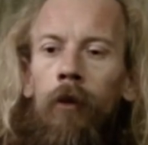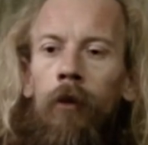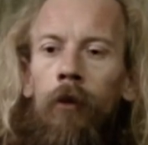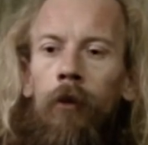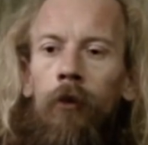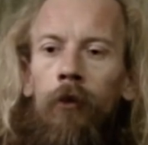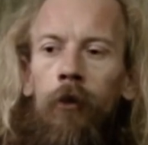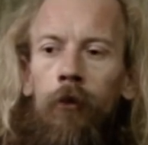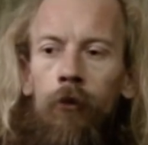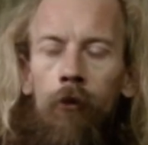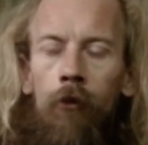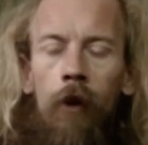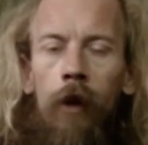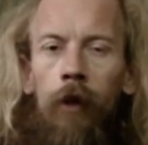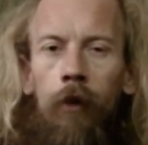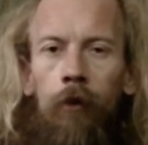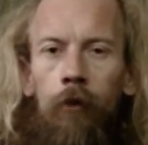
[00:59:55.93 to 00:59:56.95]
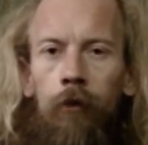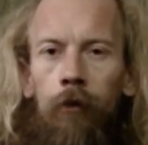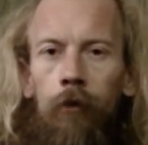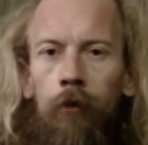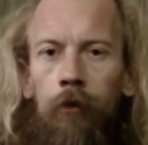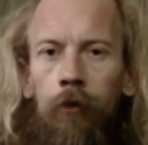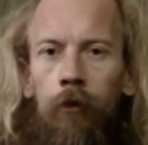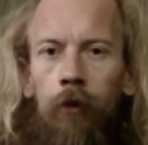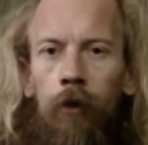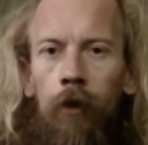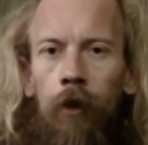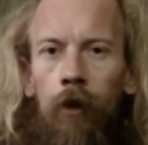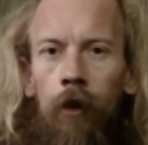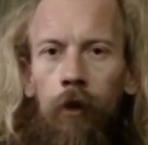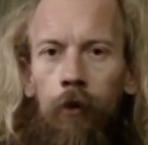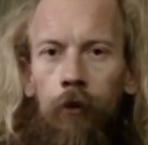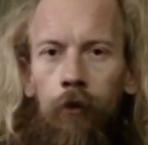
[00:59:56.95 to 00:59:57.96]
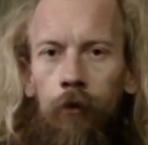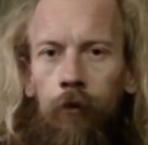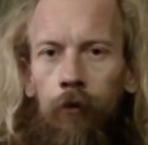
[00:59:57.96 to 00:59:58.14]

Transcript: Because it's great to learn.